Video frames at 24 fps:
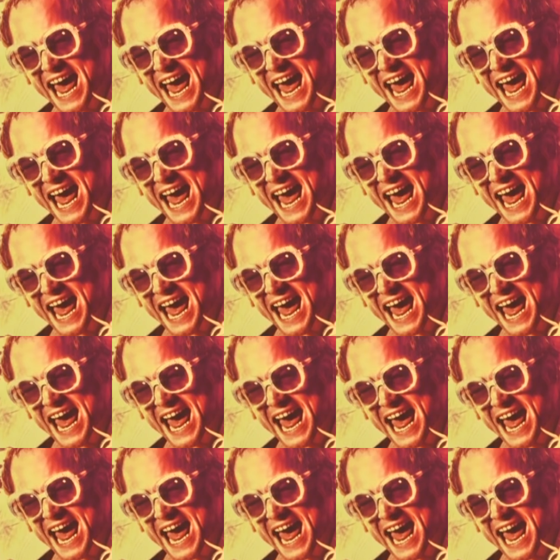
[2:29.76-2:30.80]

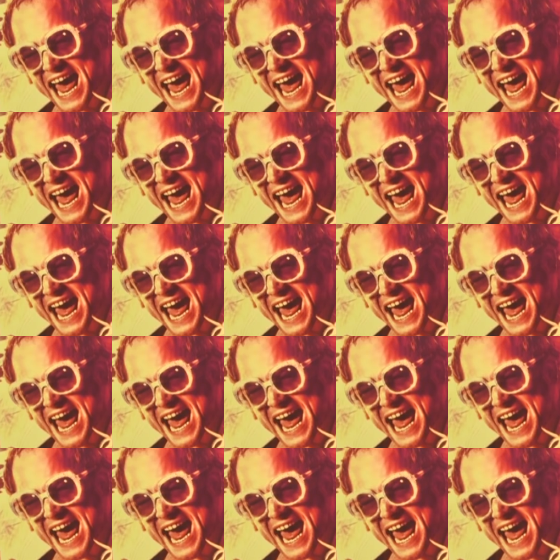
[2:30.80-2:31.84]

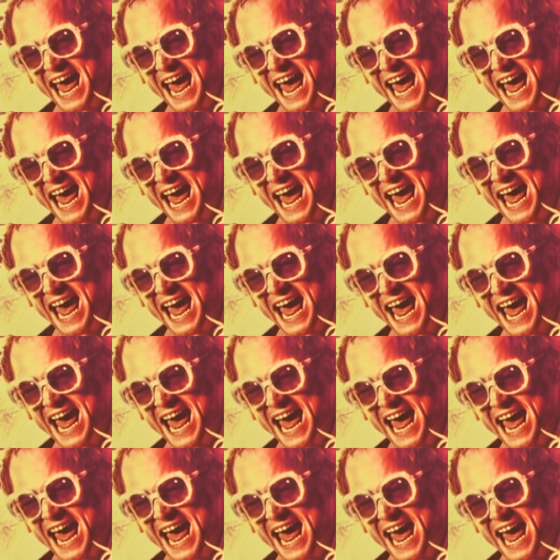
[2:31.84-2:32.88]
(silent)